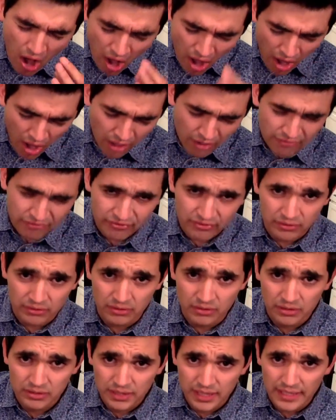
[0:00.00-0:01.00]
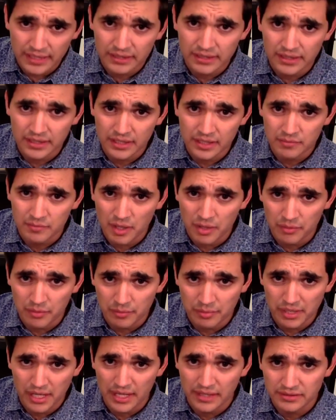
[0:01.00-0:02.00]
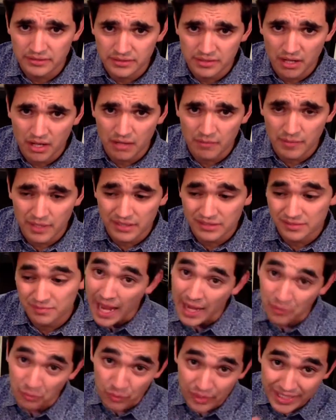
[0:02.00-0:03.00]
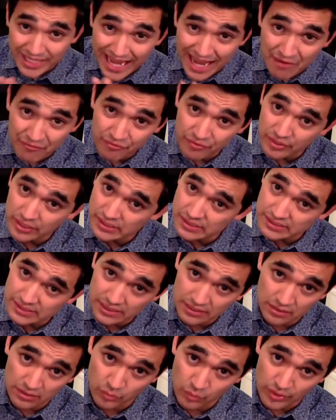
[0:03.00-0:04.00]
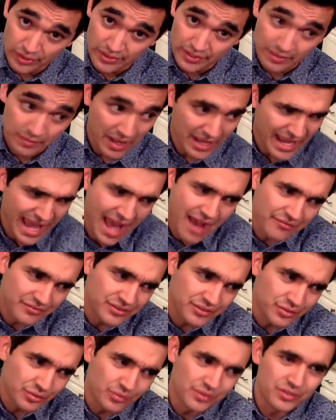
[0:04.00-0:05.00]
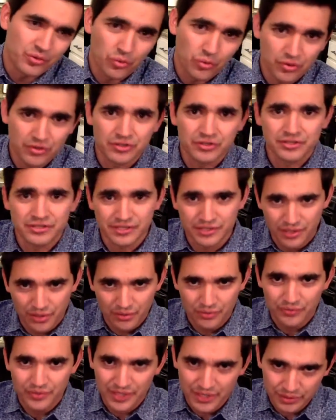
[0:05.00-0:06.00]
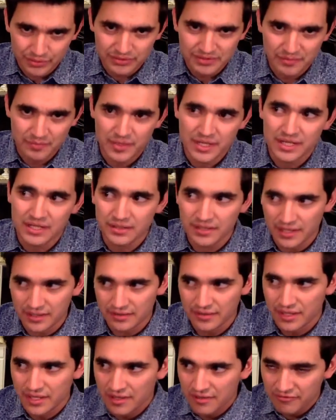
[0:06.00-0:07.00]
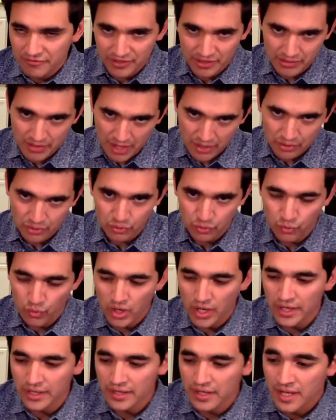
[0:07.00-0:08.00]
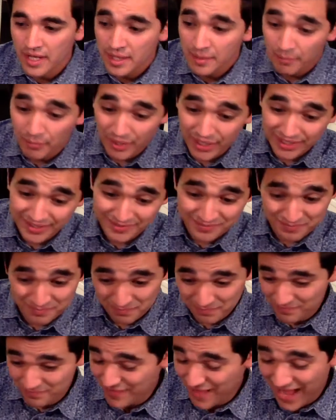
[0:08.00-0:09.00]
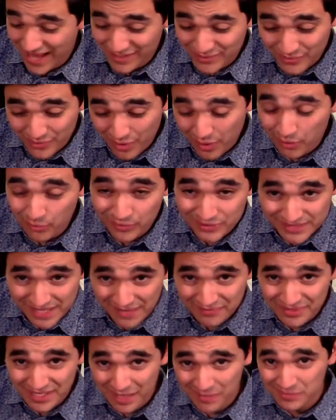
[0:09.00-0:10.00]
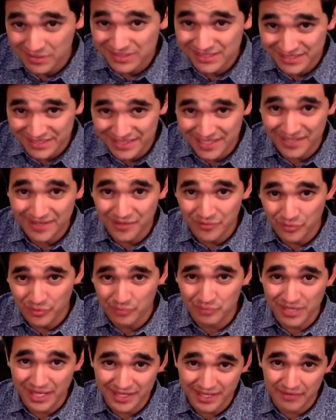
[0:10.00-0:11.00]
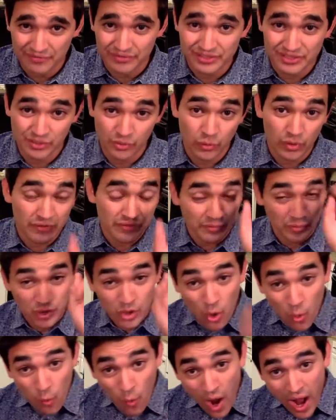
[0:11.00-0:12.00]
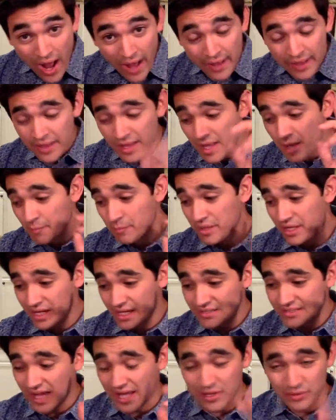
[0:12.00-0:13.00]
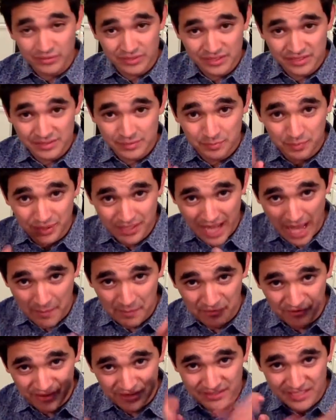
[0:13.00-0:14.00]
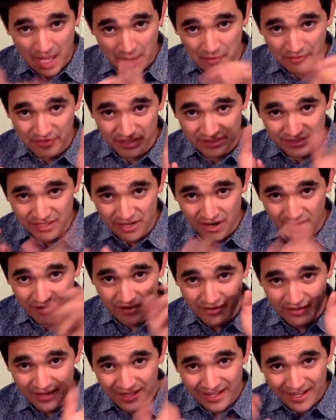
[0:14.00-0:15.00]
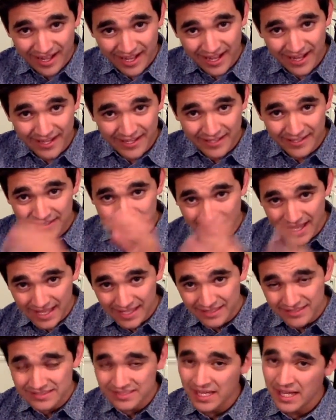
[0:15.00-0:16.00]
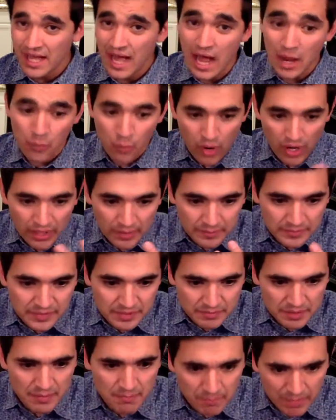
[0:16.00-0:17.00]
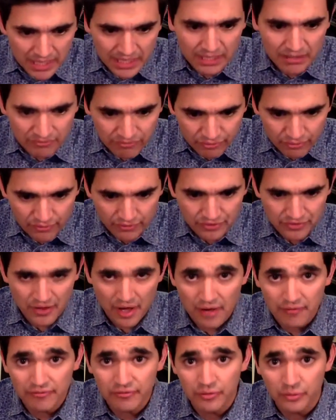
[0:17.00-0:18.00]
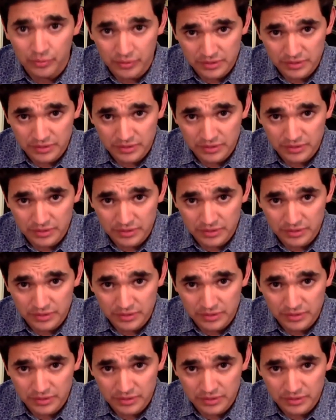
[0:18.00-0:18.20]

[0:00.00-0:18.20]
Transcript: awful lately about replying to comments. I read every single one of them. I have to in order to know that you submitted and figure out who won. But I don't always have time to sit there and reply to every single one of them. You know why? Because I don't just put happy face, happy face, heart, hi, thanks I want them to be meaningful, thoughtful